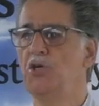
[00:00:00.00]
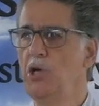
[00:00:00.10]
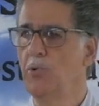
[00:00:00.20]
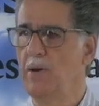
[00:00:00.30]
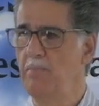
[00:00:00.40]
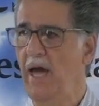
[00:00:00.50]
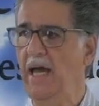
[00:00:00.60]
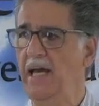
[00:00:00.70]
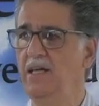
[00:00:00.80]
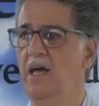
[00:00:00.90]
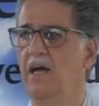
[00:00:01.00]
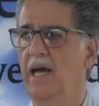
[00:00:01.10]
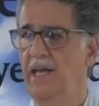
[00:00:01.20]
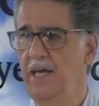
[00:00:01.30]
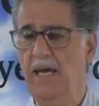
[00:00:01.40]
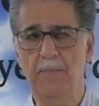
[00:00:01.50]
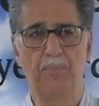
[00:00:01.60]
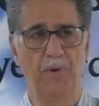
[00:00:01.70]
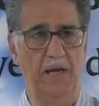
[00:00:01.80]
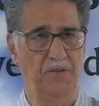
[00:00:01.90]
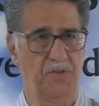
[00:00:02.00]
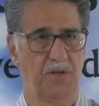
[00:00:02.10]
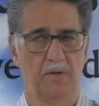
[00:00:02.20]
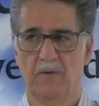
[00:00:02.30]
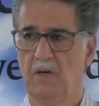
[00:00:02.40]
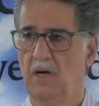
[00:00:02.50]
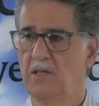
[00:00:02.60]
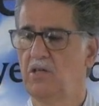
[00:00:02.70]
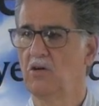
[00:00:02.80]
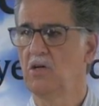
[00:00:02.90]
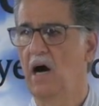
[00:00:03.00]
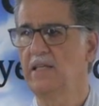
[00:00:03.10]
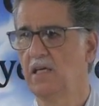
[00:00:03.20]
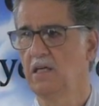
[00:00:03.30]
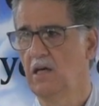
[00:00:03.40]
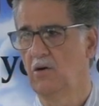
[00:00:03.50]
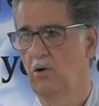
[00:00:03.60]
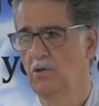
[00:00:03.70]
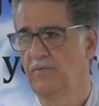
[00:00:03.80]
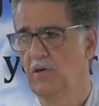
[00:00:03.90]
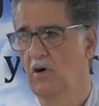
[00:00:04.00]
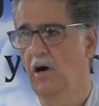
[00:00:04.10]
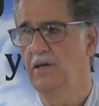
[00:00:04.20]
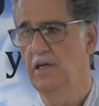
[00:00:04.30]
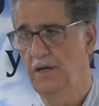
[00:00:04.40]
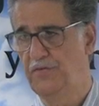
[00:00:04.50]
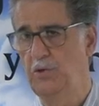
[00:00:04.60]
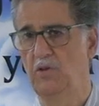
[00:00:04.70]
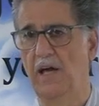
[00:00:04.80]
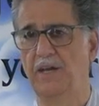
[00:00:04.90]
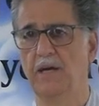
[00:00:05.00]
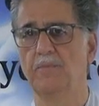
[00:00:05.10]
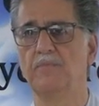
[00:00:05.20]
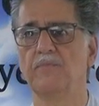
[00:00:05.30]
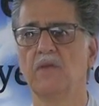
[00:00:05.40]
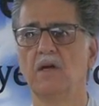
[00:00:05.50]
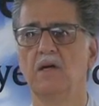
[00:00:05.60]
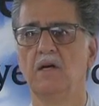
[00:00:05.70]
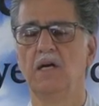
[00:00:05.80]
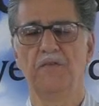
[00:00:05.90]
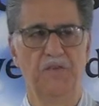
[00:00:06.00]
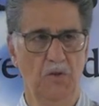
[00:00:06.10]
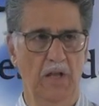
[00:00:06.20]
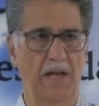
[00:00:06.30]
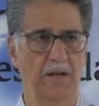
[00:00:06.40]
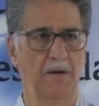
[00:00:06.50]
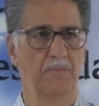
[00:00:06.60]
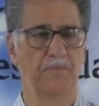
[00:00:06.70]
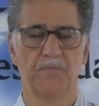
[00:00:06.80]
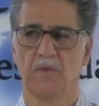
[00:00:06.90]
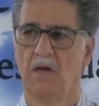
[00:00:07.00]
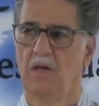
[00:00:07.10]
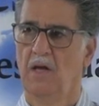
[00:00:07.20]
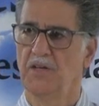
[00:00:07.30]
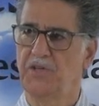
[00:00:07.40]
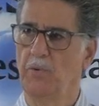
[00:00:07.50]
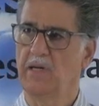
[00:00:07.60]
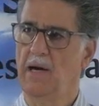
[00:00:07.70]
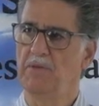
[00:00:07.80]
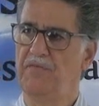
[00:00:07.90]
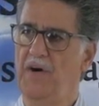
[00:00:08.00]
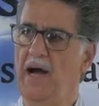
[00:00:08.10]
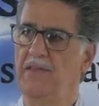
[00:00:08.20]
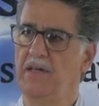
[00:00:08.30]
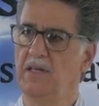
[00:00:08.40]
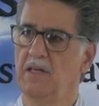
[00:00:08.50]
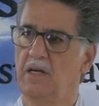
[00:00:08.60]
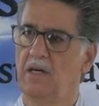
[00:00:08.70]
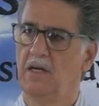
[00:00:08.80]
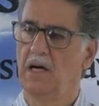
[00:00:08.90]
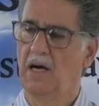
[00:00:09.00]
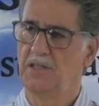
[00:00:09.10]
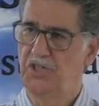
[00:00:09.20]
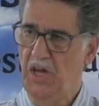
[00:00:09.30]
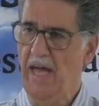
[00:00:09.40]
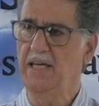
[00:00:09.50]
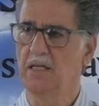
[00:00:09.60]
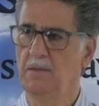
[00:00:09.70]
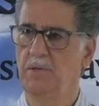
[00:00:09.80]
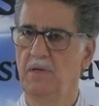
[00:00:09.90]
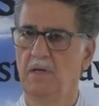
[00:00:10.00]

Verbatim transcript: you remain an imprint yeah. until God can get a hold of your heart if you let Him. Mm -hmm. If you let Him. And so we come to find that uh, Jacob